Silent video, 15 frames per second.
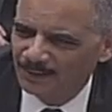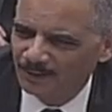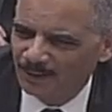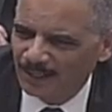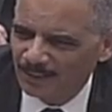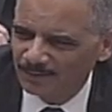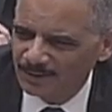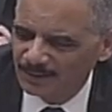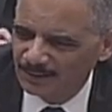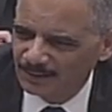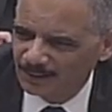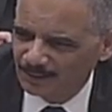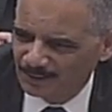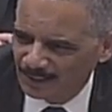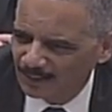
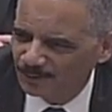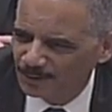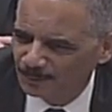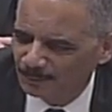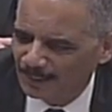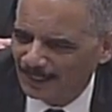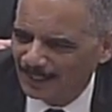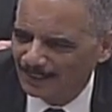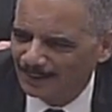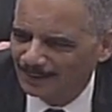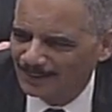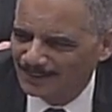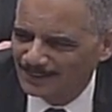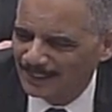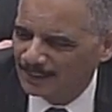they're governed by
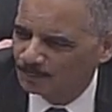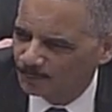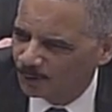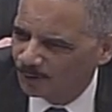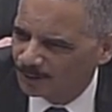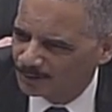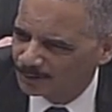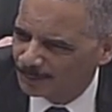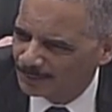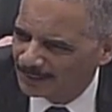the same law. So, I mean,